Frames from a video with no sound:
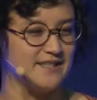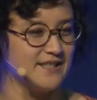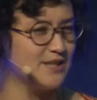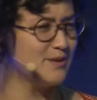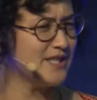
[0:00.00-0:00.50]

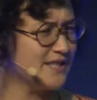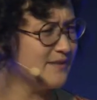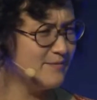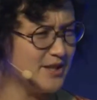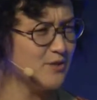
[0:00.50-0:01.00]
because she
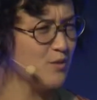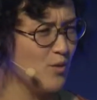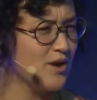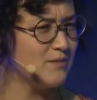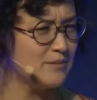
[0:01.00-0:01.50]
wanted to
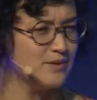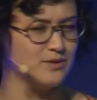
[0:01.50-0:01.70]
reward people